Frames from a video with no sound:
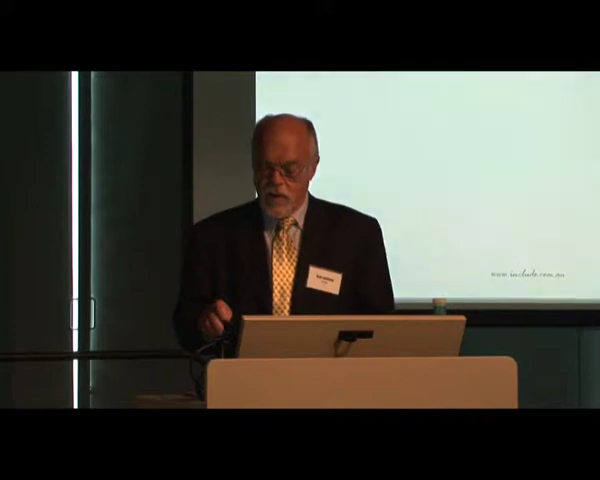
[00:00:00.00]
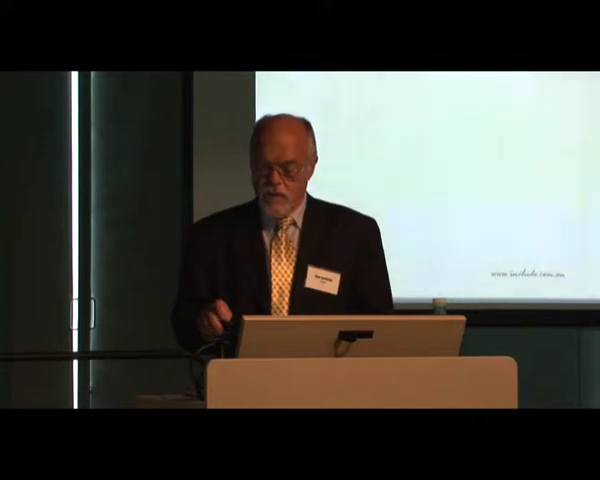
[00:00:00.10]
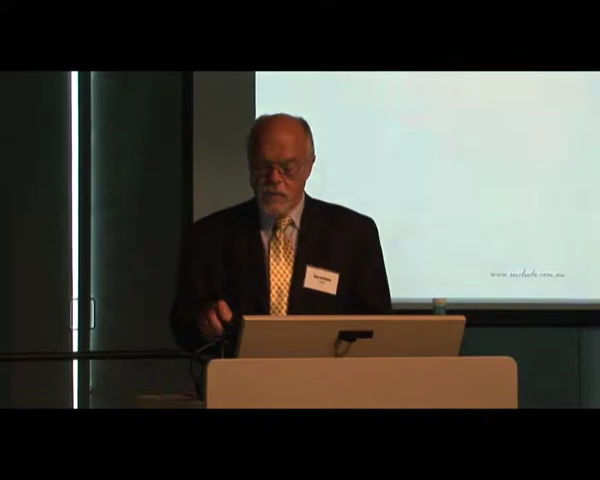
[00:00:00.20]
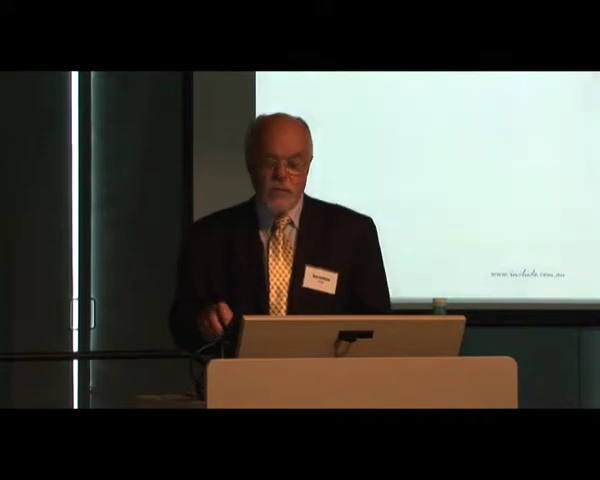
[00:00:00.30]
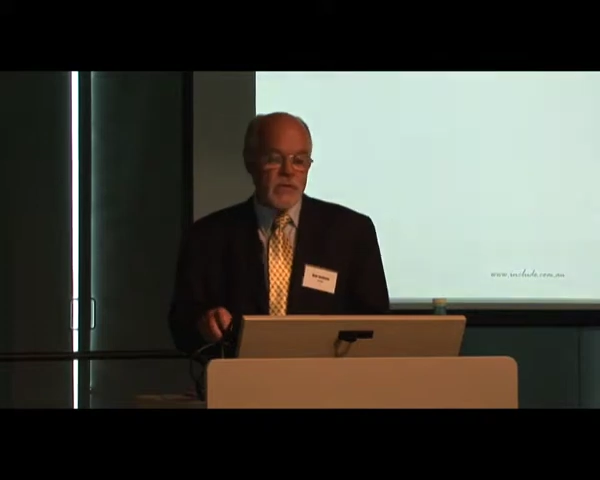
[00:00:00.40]

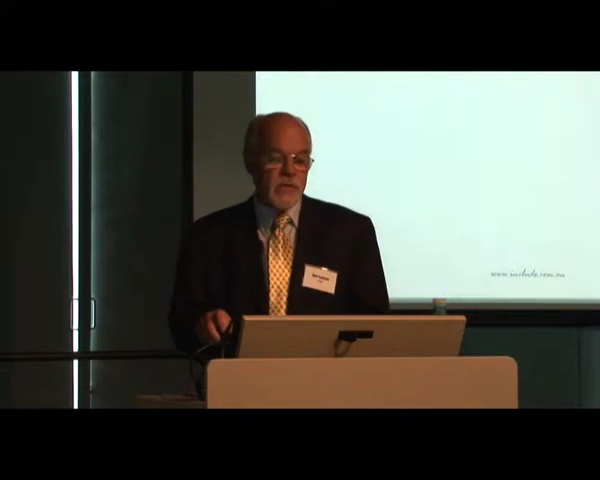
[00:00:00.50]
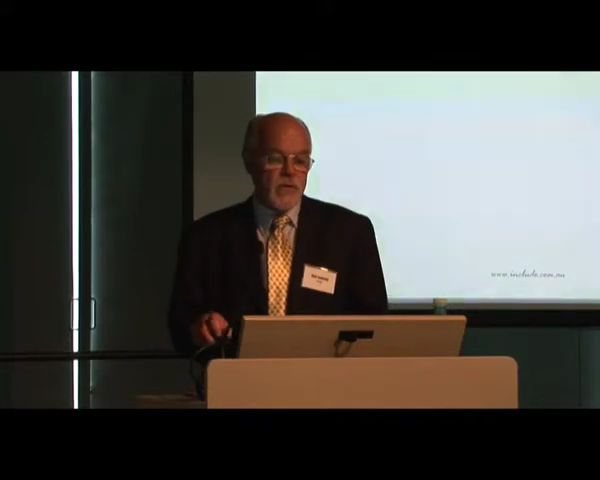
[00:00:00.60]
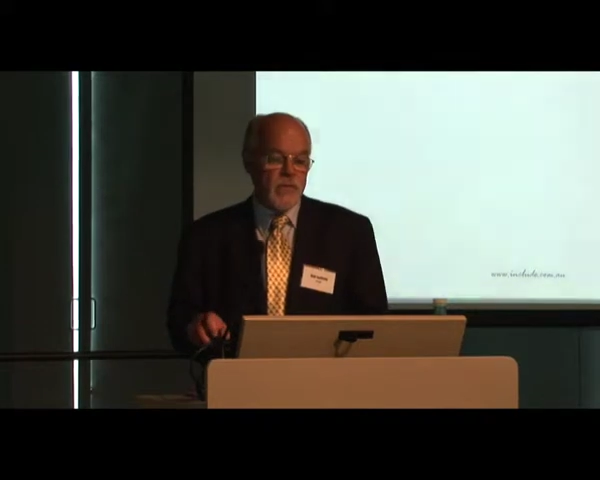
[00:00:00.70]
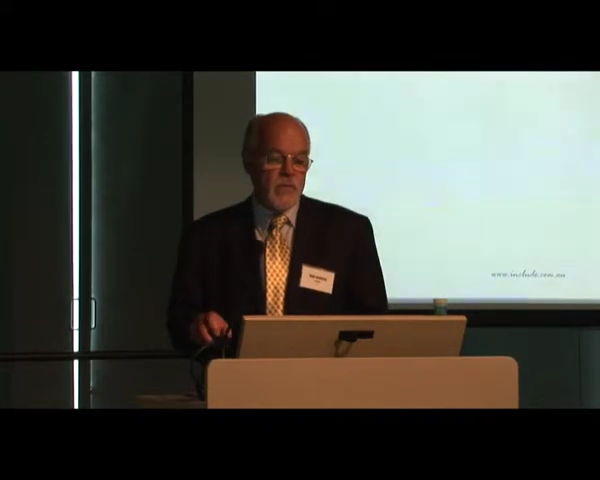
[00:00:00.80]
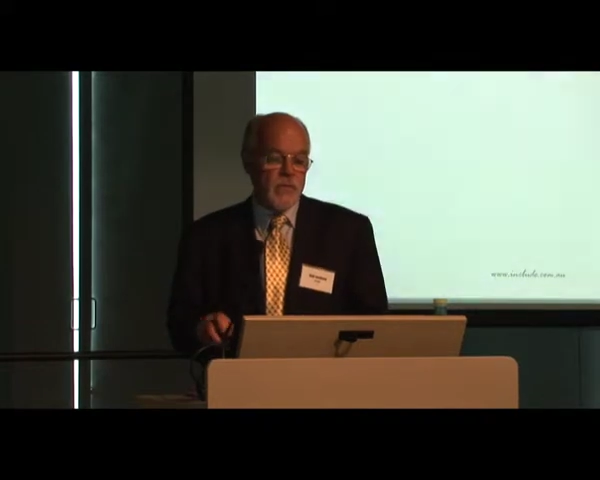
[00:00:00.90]
after you and
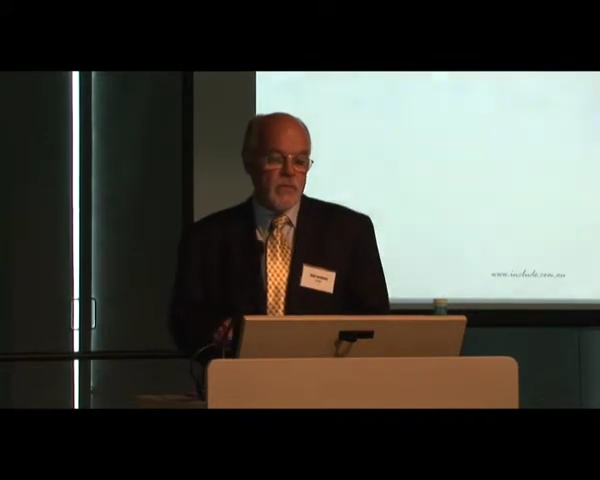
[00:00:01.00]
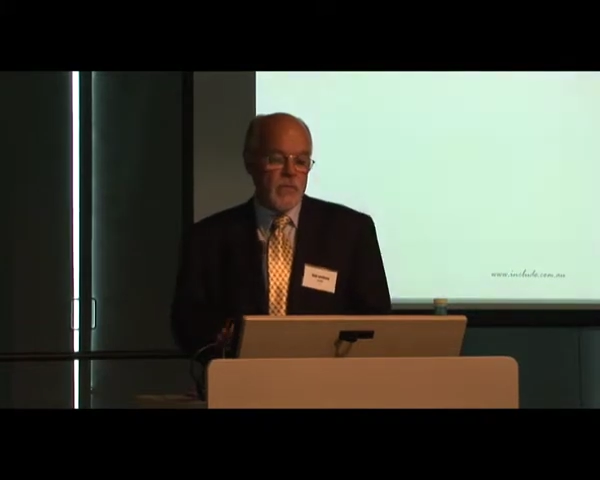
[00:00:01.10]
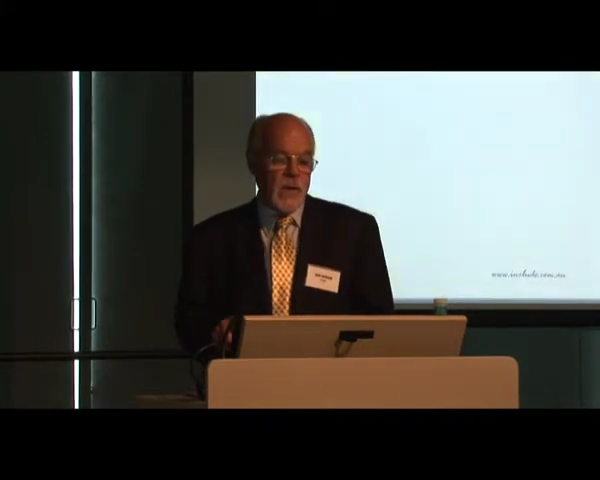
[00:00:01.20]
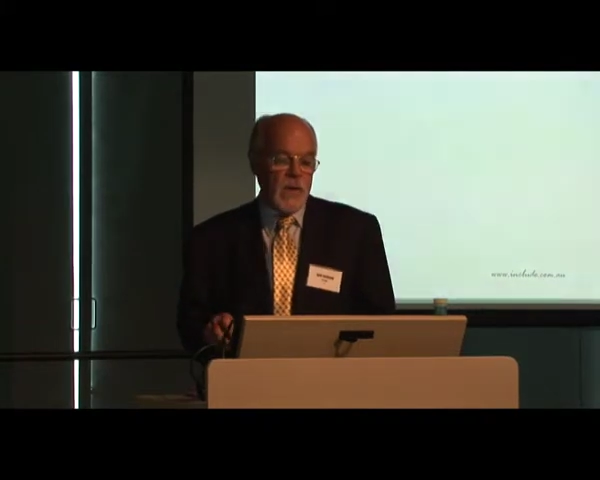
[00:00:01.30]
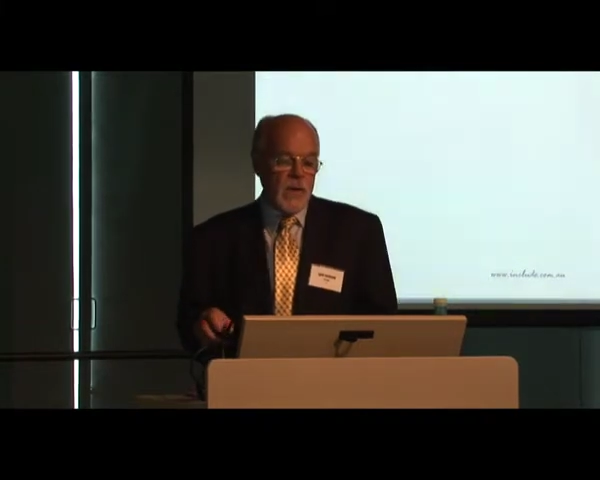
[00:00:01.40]
so forth.
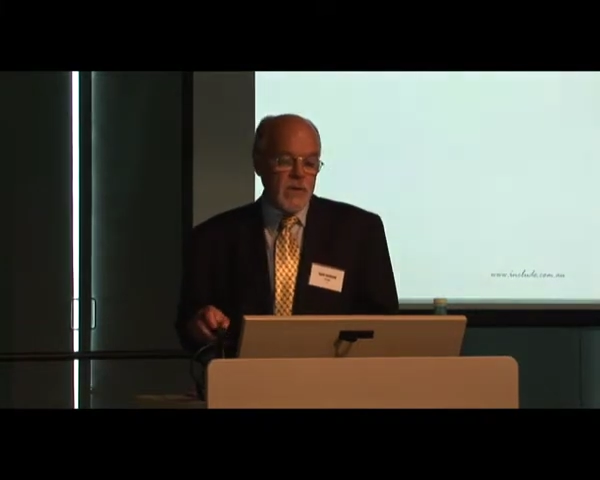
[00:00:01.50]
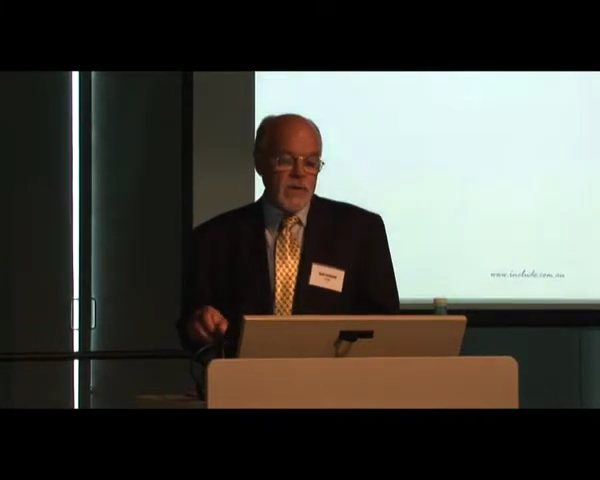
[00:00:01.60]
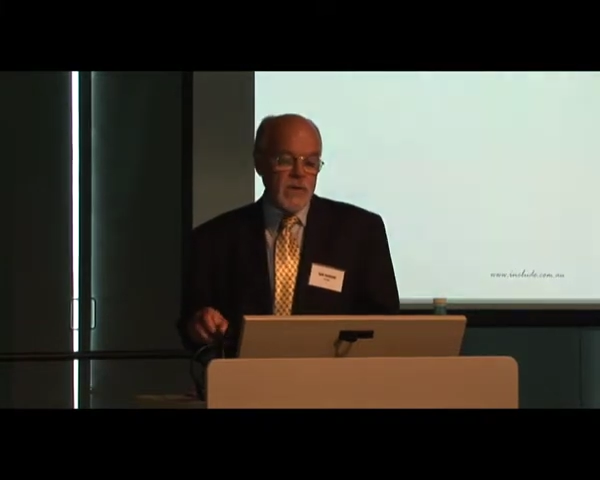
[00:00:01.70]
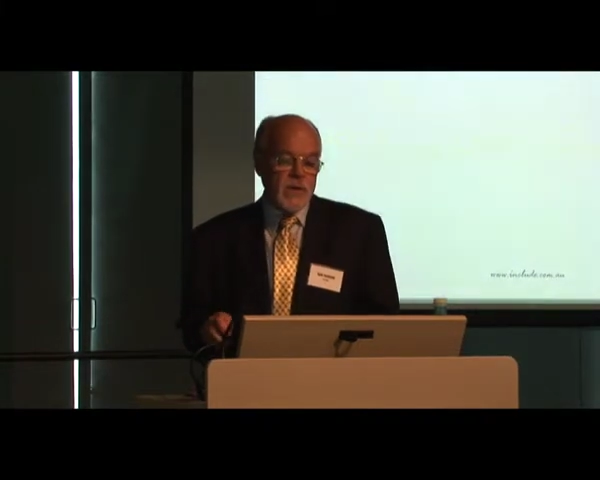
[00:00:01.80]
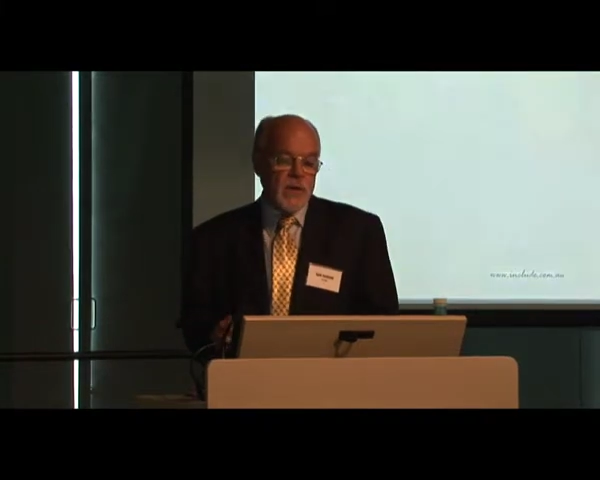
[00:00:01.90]

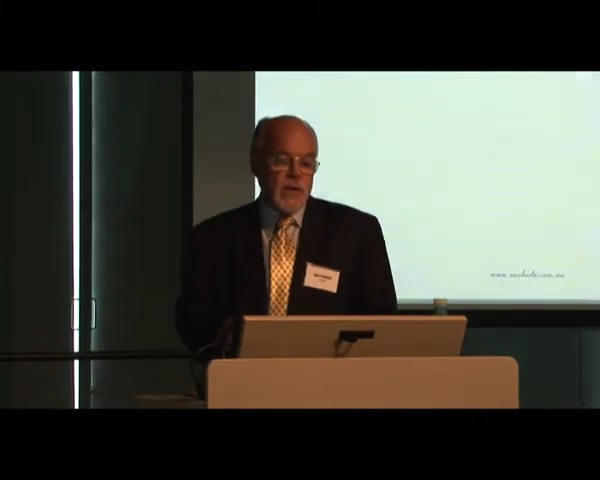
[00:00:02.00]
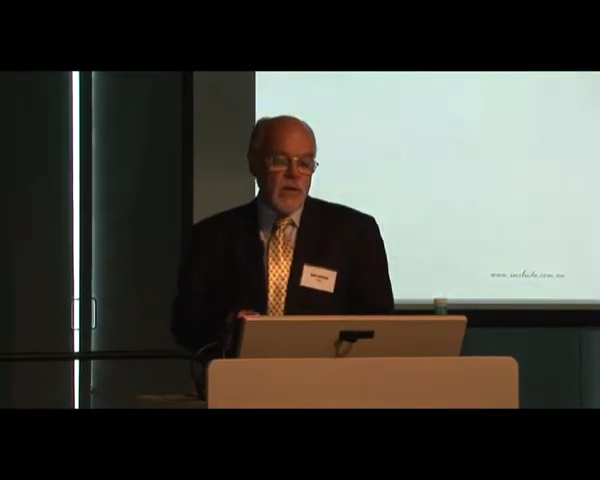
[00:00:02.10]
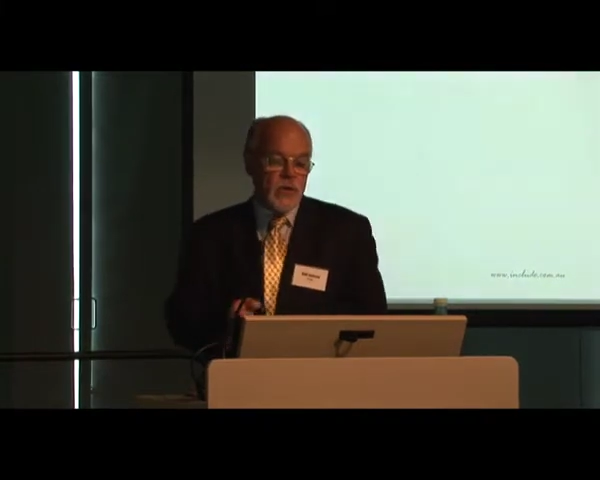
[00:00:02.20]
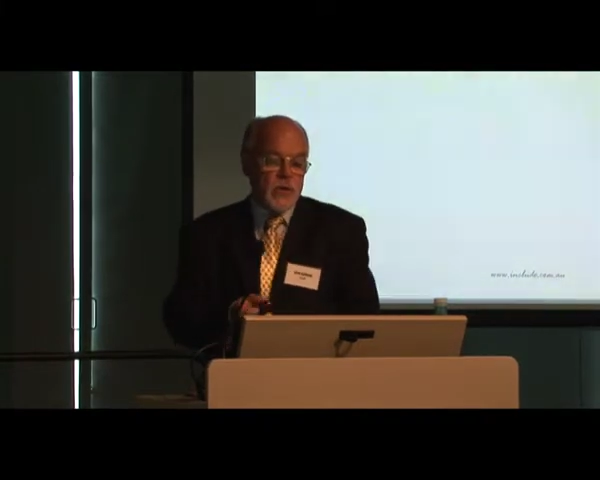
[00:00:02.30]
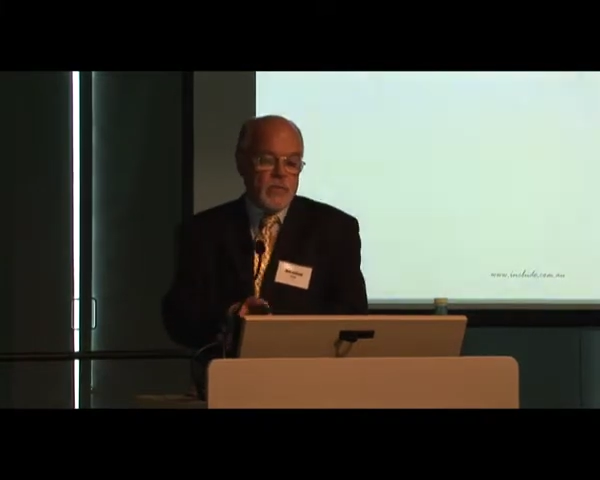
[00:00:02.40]
So that's a key
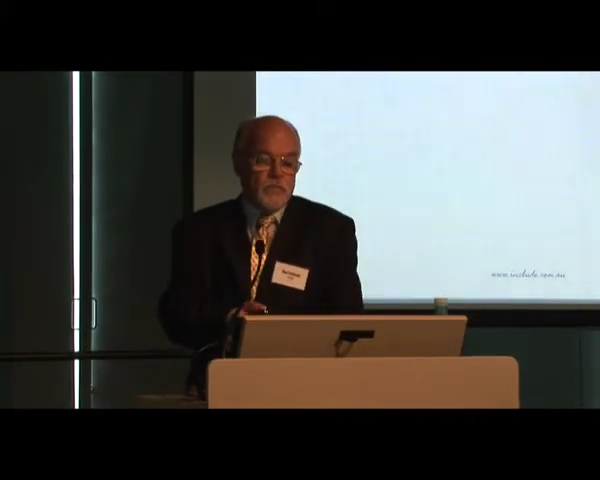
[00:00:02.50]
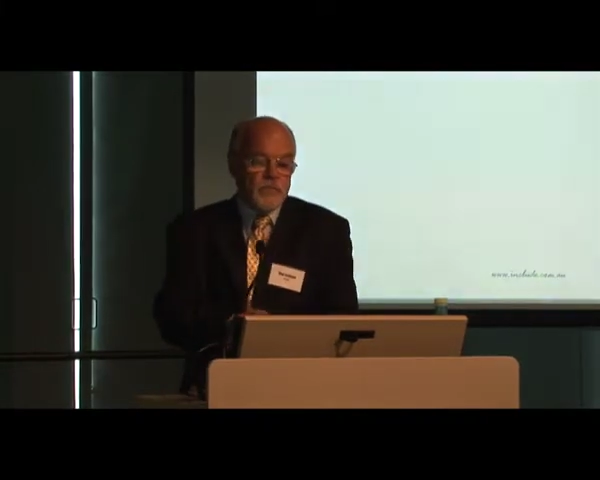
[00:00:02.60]
issue.